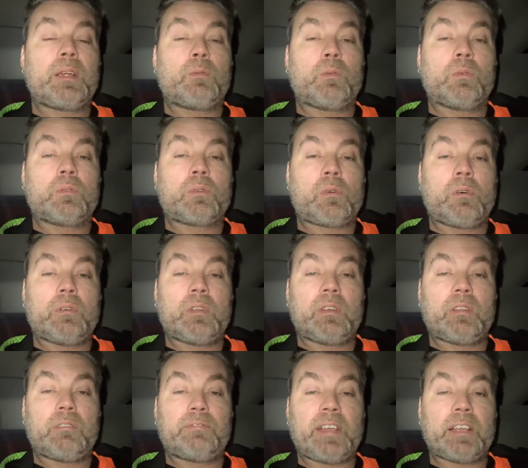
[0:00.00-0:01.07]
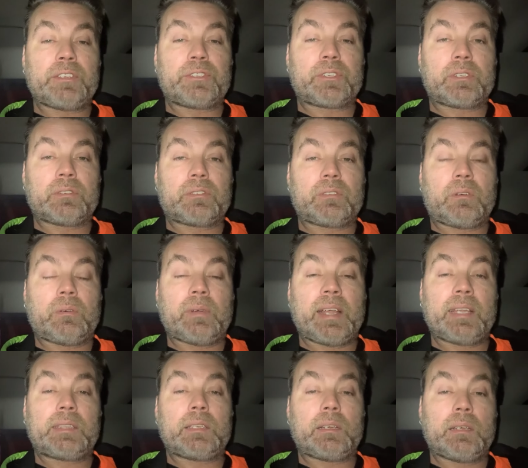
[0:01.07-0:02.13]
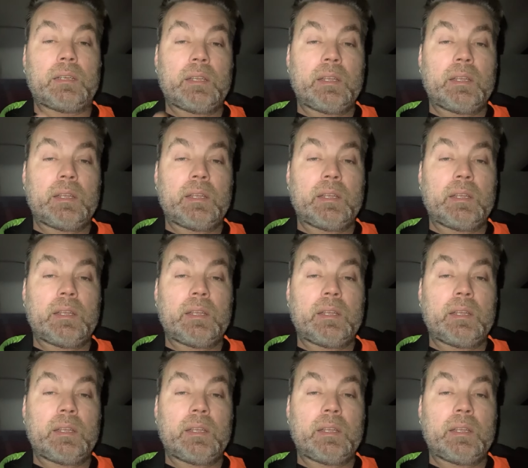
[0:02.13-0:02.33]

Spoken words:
We'll grow an adventure. So hit the